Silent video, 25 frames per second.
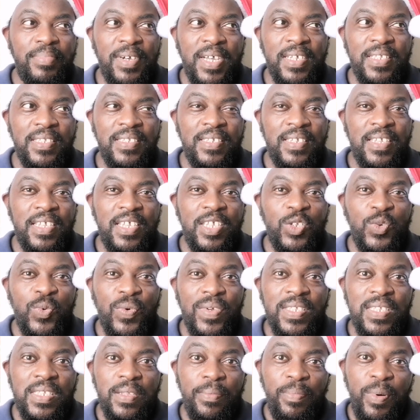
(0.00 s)
but it
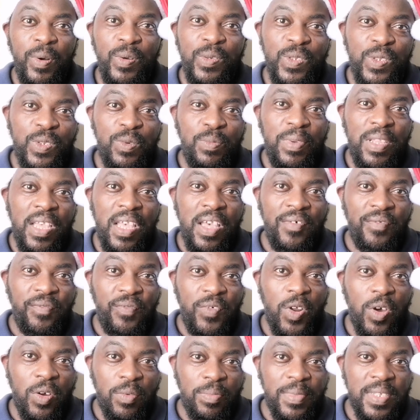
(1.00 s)
was supposed to be a
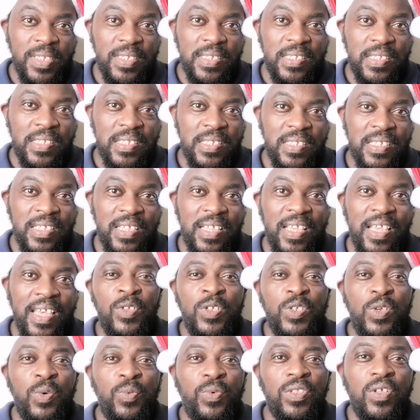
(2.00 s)
Vlogmas.
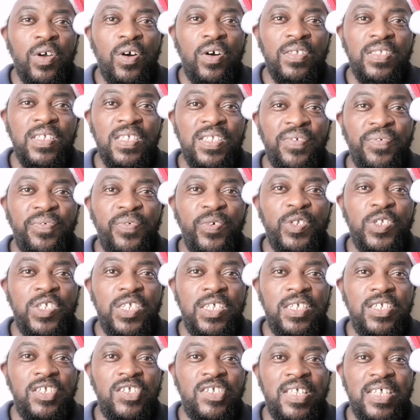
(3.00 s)
So with all this
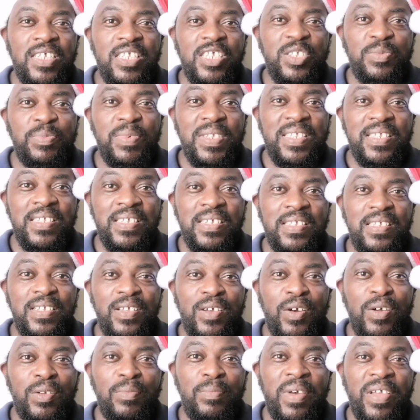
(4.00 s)
footage that's been
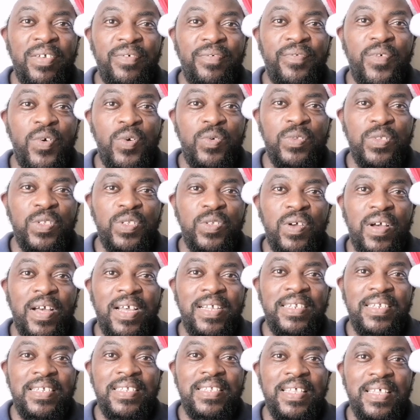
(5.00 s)
sitting on my phone, so
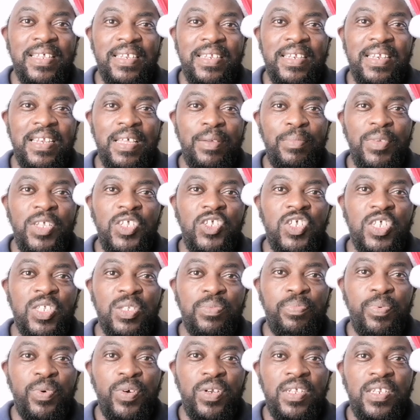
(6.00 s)
I decided let me
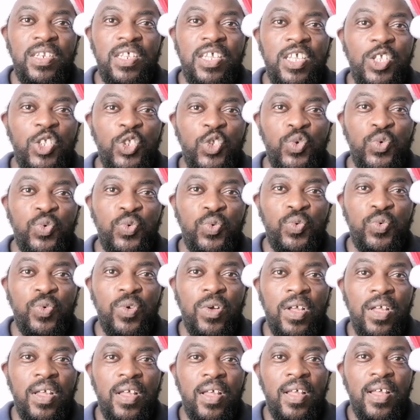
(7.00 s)
just put it
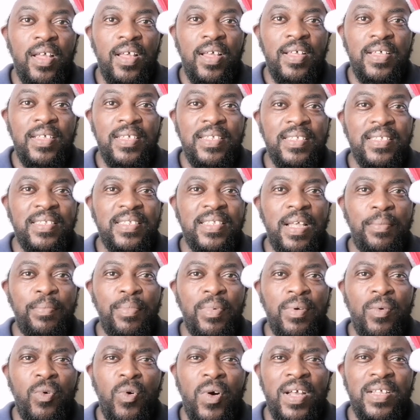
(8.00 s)
into
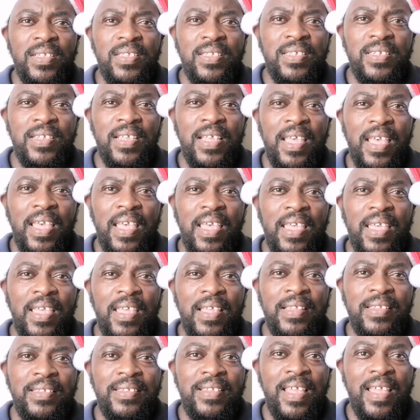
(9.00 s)
somewhat
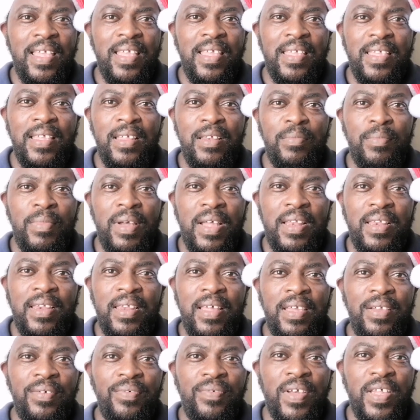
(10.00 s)
a day in my
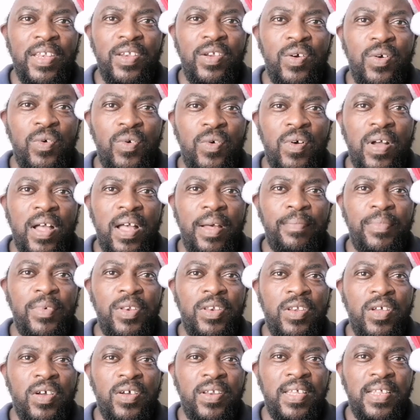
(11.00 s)
life. I know
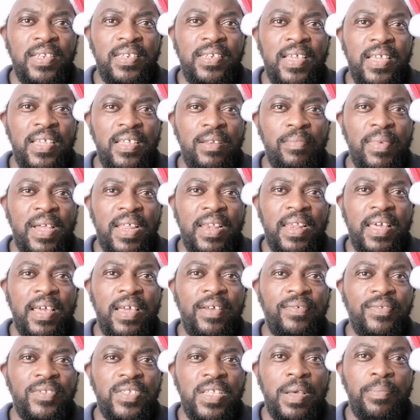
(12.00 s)
I'm not a day in my
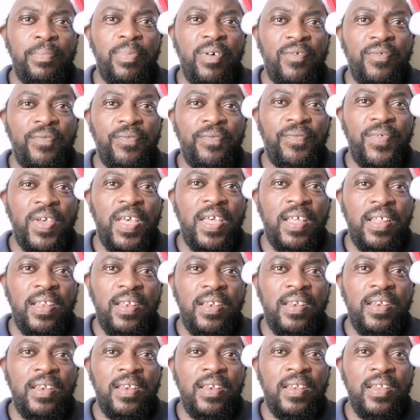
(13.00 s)
life type of
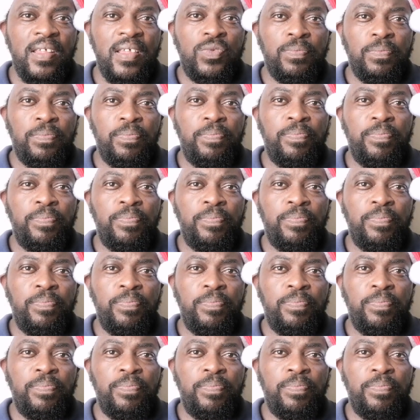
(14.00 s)
fan